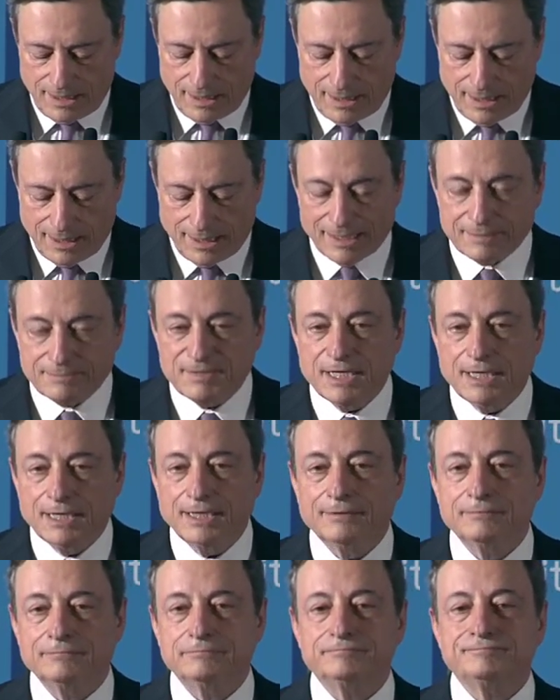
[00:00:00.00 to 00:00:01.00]
Let
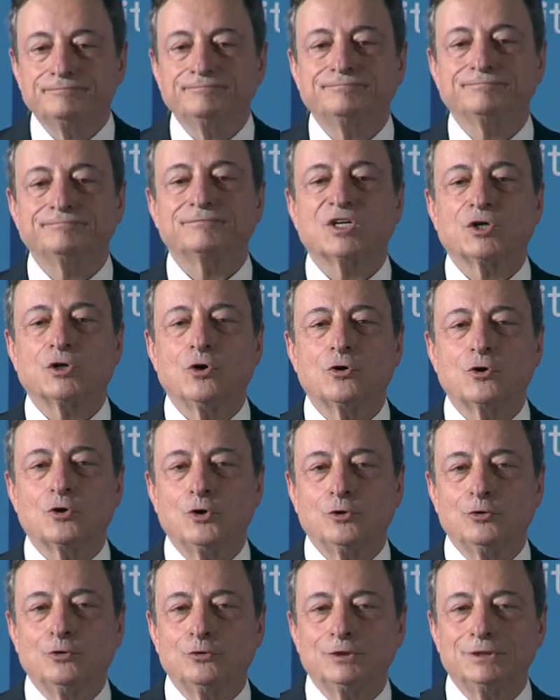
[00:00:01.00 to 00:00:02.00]
me
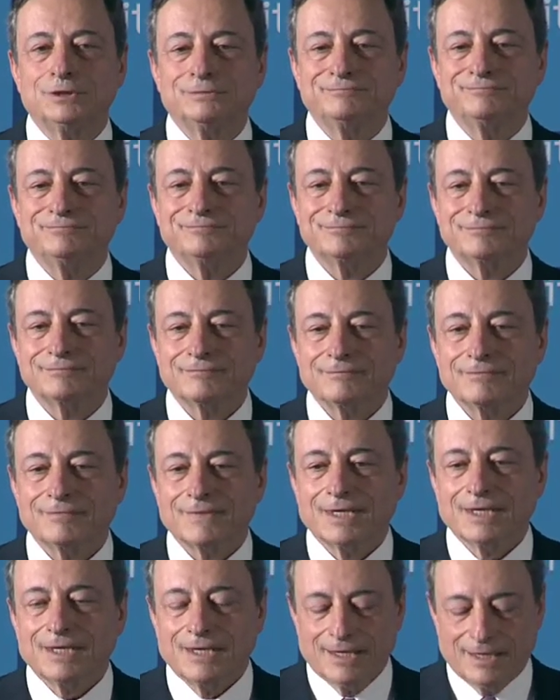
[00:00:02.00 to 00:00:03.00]
conclude
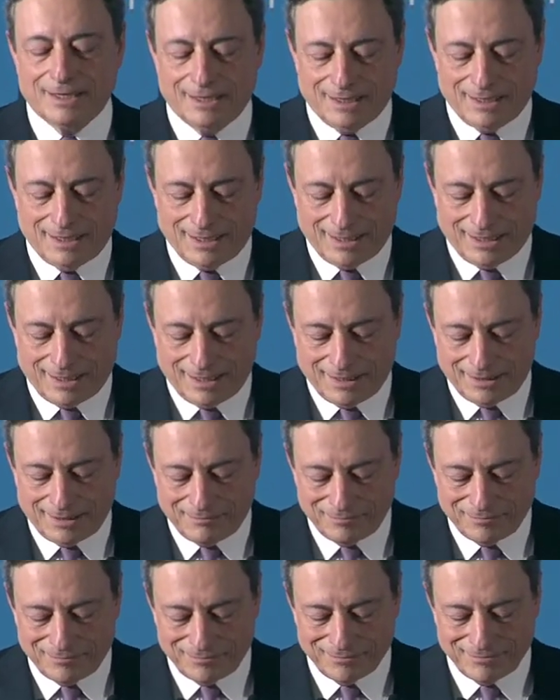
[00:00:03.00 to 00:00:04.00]

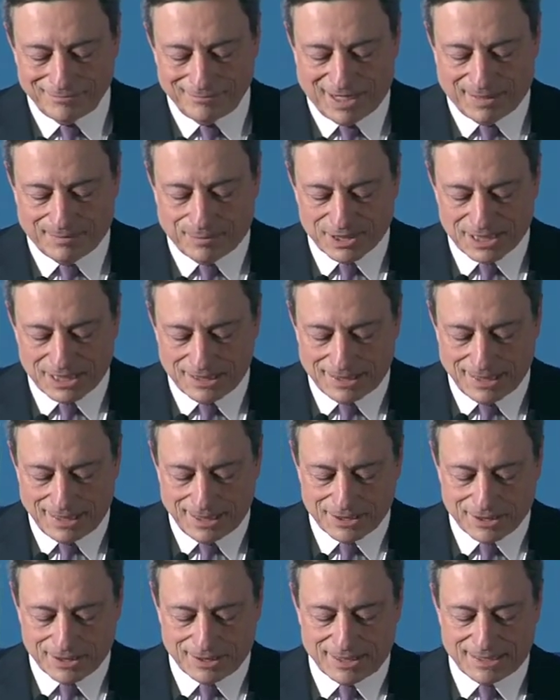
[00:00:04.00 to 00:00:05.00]
my
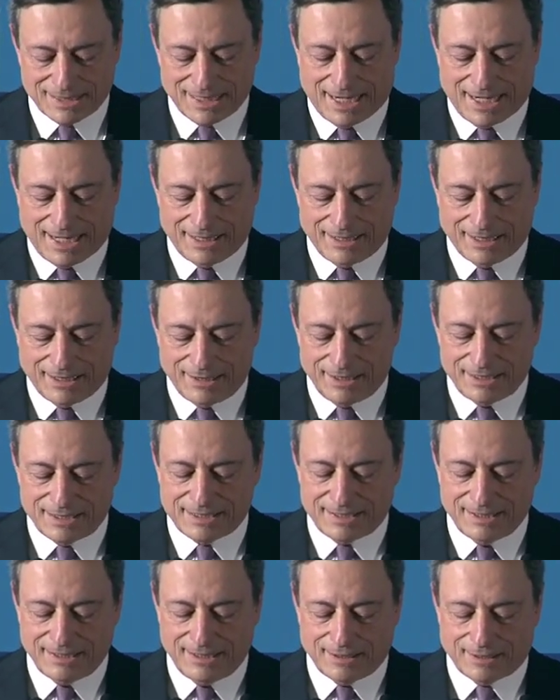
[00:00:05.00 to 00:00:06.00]
presentation saying that
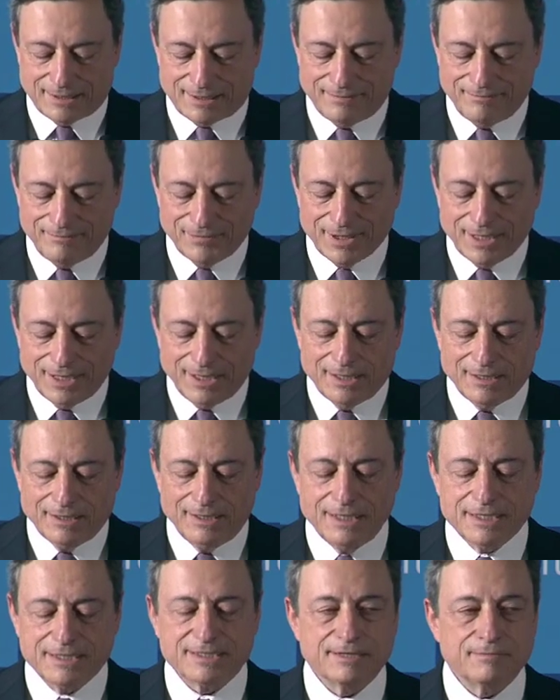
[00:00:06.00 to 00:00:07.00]
this year
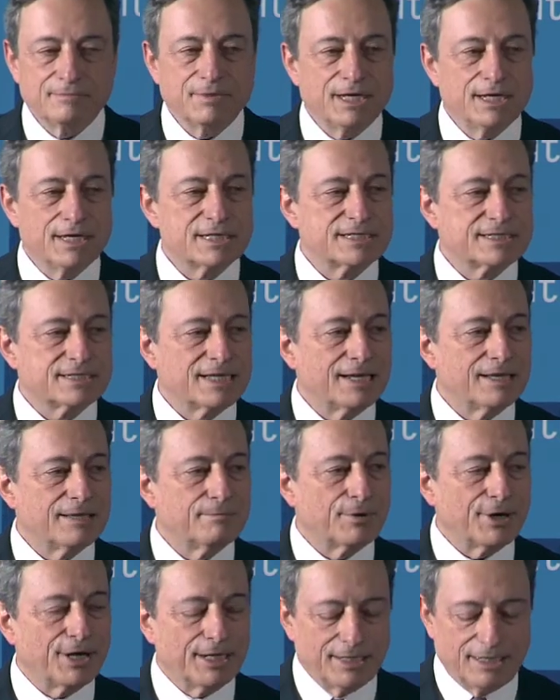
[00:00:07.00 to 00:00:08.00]
the ECB is
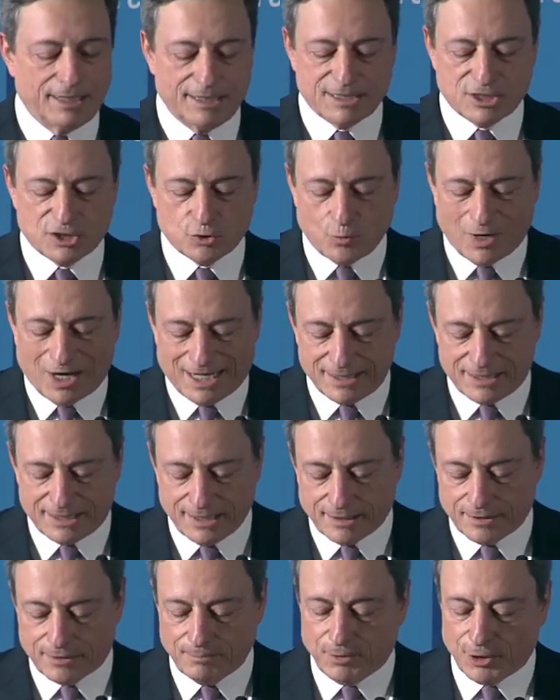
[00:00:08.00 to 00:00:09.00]
celebrating its
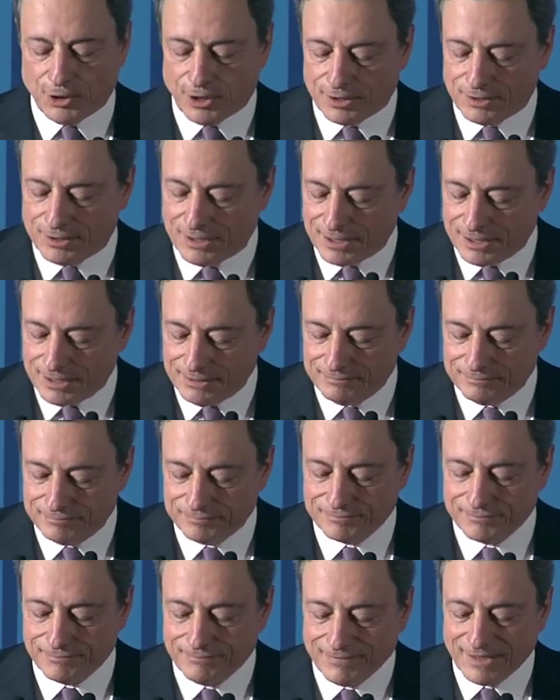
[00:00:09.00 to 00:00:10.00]
20th birthday,
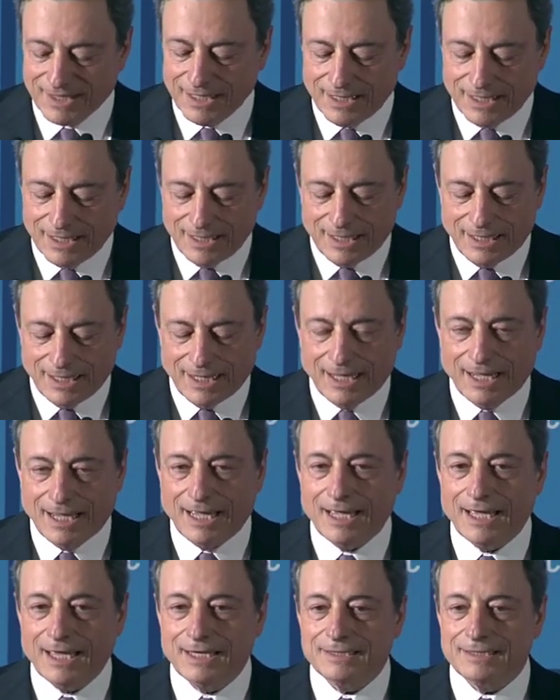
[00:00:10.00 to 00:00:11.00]

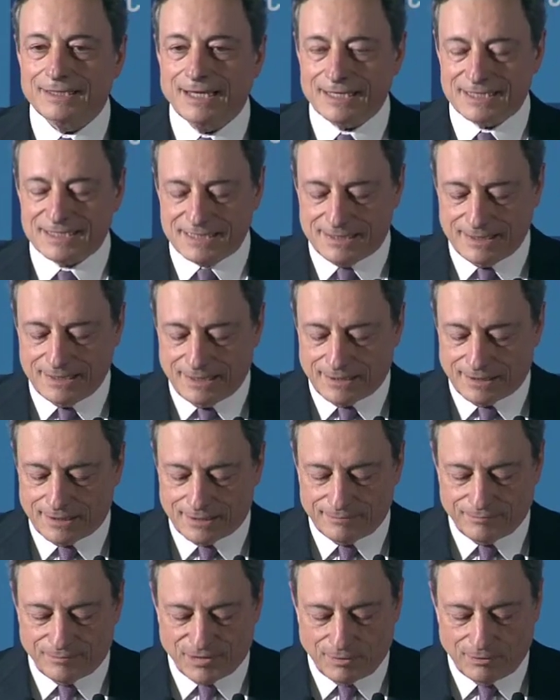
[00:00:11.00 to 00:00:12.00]
And next
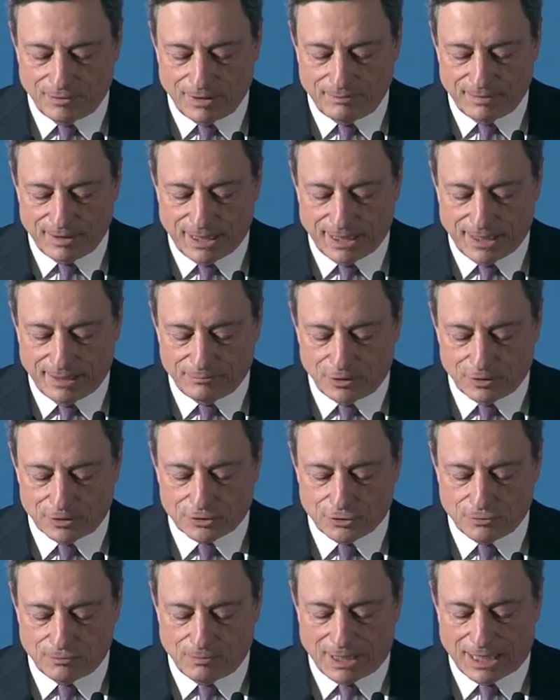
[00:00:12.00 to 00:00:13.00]
year, we'll be able
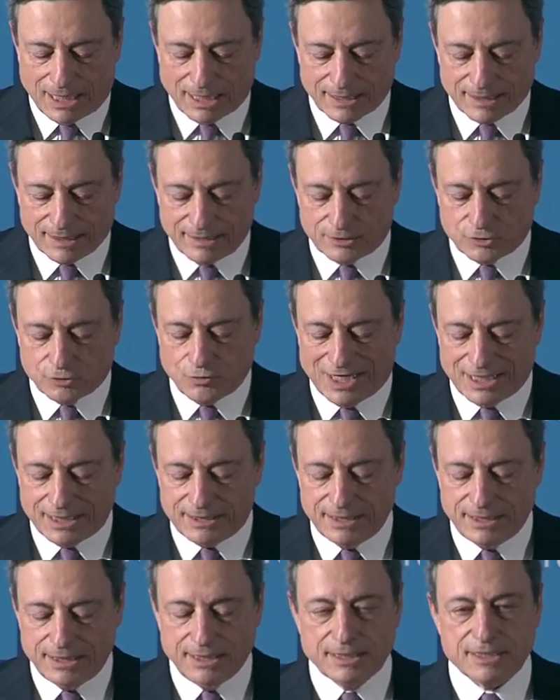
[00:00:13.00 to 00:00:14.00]
to mark the
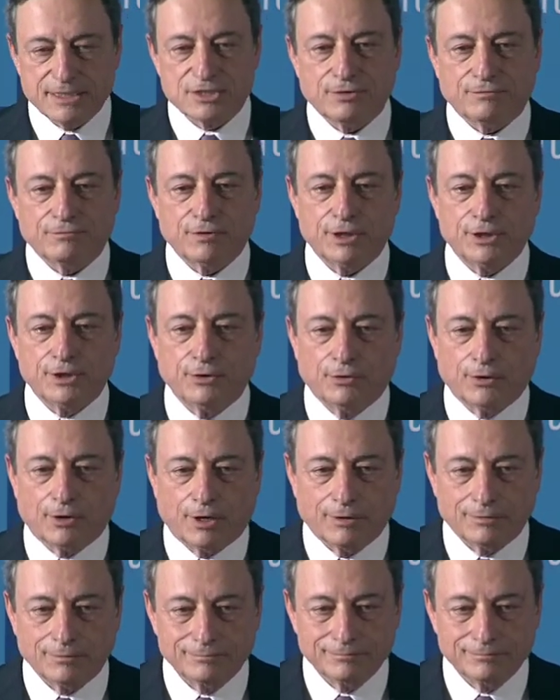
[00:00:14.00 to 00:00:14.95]
20 years of the euro.